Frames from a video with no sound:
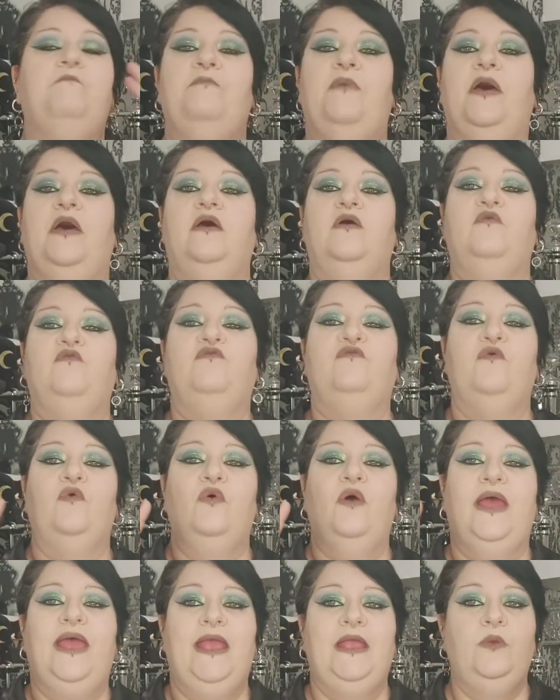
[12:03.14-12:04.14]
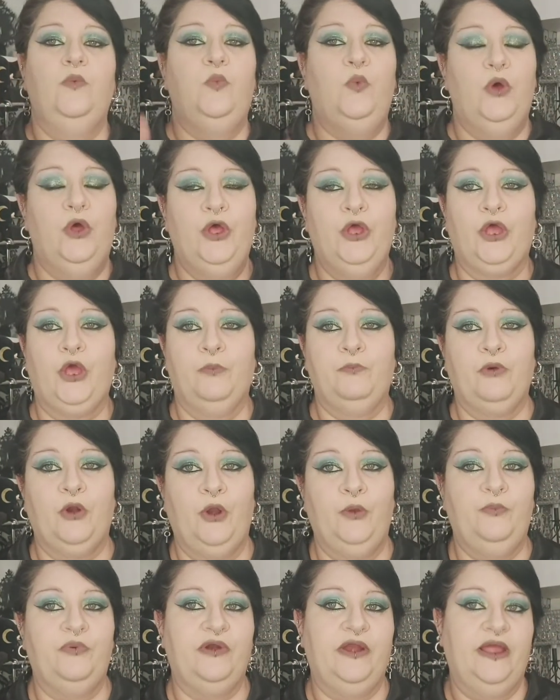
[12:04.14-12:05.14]
but for a work
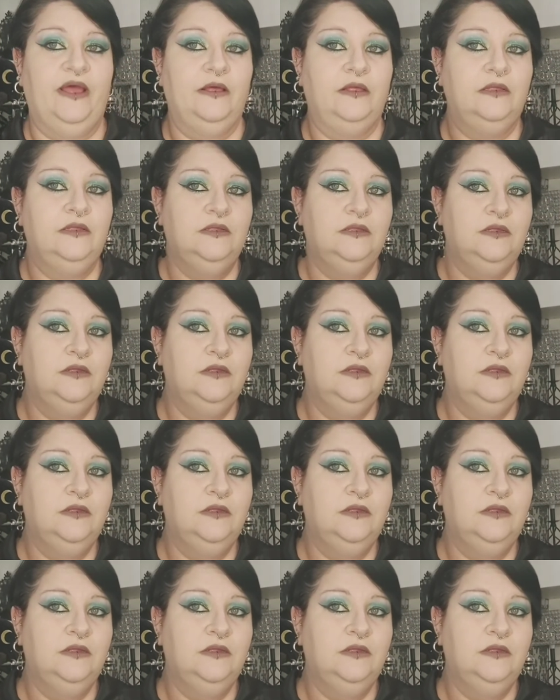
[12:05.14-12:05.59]
appropriate